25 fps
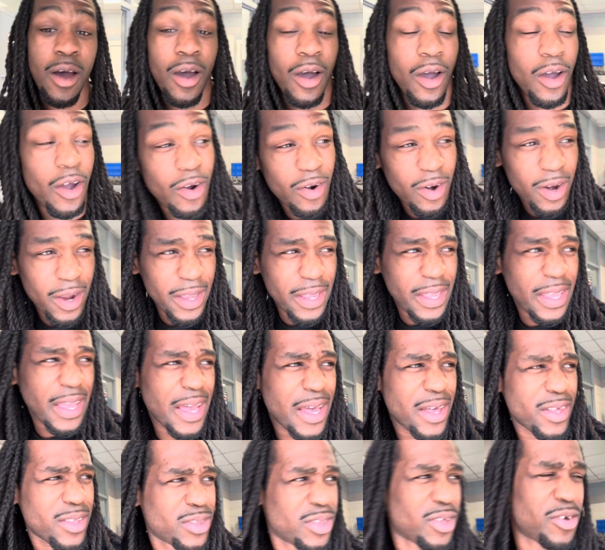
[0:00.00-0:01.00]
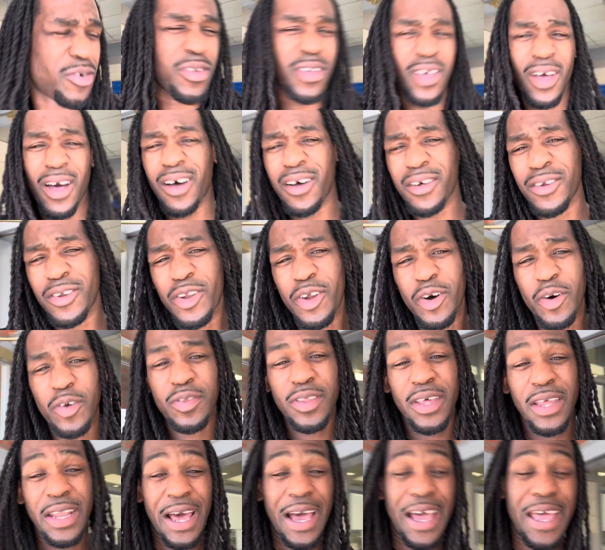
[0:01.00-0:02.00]
All right, guys. So y'all know
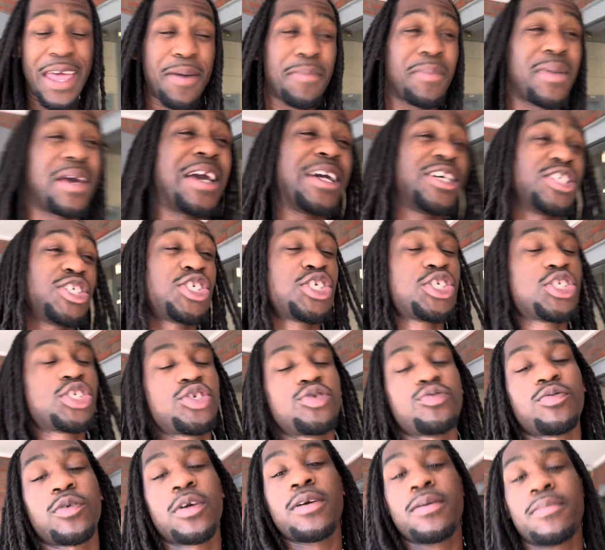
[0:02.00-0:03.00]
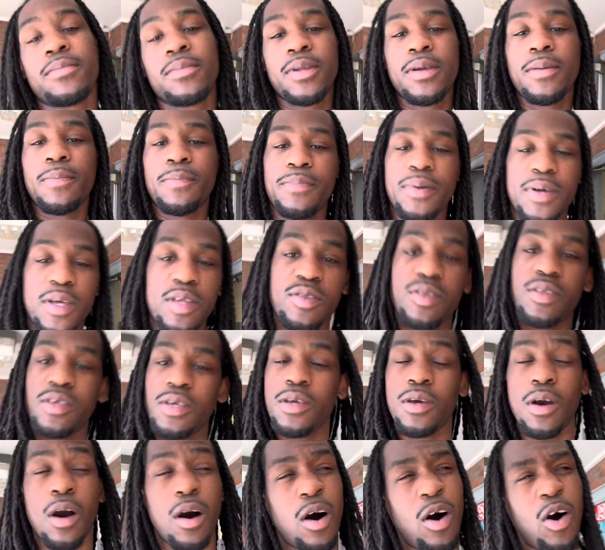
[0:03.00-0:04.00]
that I am extremely
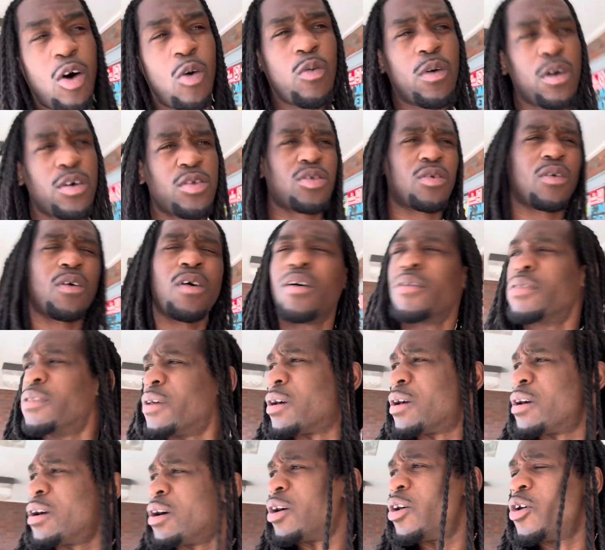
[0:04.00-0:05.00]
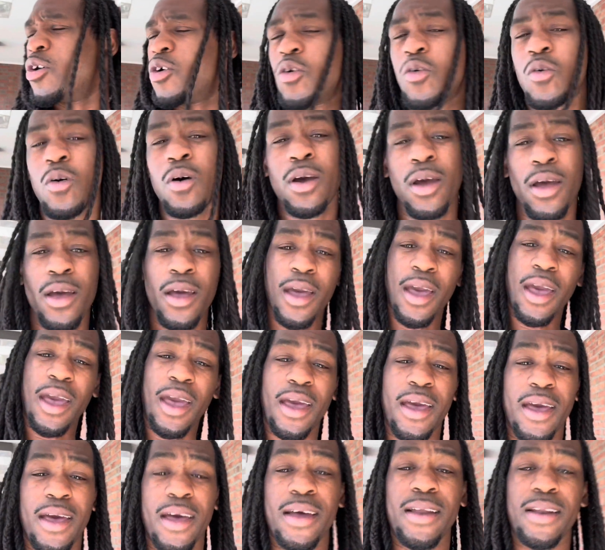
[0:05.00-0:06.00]
busy, always on the go.
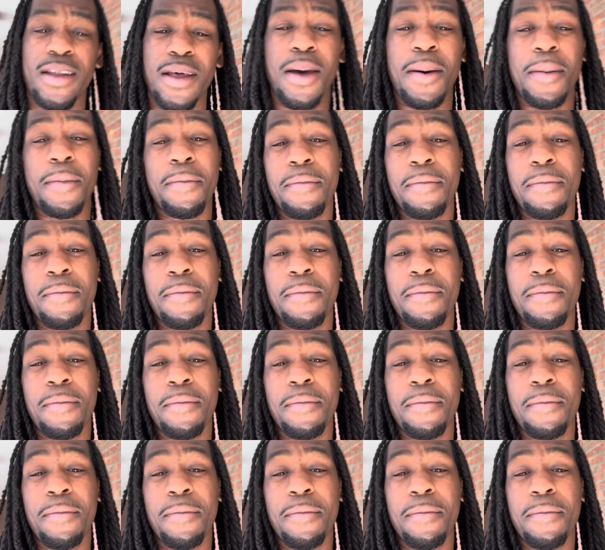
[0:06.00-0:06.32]
And